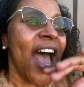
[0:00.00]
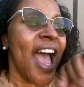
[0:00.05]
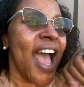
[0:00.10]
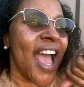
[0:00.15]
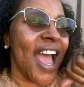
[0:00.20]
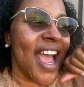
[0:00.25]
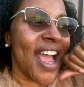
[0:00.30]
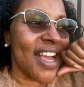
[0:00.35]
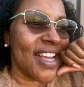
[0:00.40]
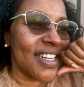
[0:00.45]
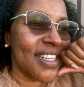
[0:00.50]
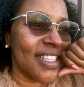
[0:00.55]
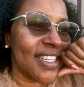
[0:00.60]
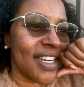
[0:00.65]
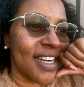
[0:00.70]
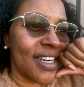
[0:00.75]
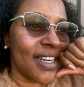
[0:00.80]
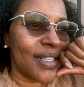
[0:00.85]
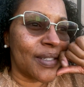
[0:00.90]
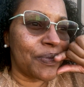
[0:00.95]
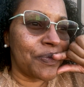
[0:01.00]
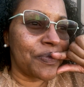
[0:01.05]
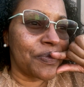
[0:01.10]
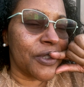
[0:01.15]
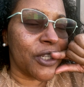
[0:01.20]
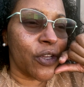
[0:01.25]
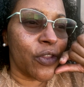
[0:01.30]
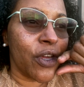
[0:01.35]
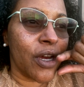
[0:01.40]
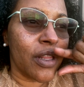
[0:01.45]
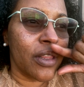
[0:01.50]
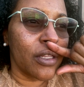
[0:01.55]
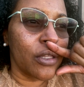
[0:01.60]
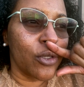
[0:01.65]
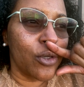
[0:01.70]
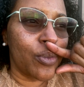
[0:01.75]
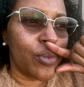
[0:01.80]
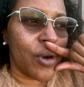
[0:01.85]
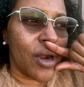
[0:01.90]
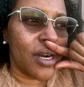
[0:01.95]
And so the
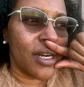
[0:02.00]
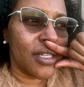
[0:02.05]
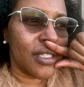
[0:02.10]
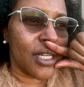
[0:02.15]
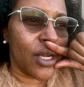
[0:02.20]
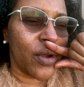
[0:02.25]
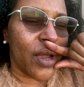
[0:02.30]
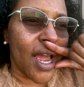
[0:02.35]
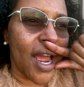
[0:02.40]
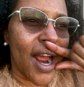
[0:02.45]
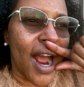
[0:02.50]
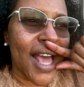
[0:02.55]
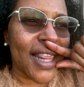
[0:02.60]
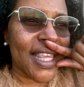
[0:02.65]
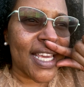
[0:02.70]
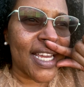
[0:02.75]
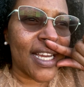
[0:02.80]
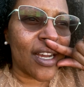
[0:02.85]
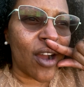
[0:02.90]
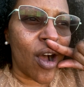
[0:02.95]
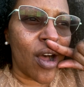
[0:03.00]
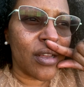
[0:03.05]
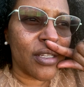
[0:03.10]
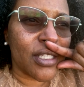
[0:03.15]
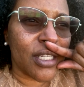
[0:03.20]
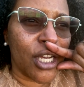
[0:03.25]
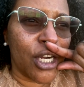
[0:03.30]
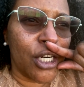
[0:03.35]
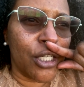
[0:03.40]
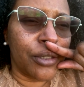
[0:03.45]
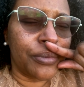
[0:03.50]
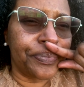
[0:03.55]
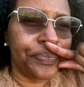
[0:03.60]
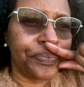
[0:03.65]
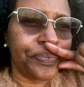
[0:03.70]
Lupron is okay. I think also